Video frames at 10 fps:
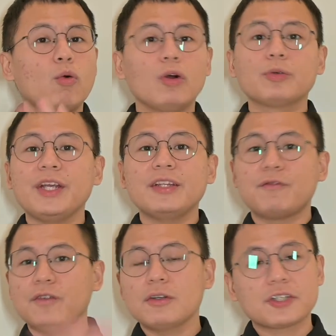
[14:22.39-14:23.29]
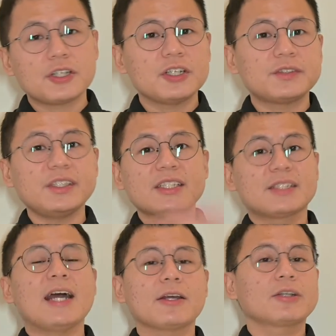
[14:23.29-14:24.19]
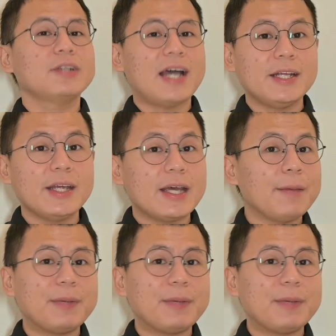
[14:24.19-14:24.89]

ordering the futures is that a good idea.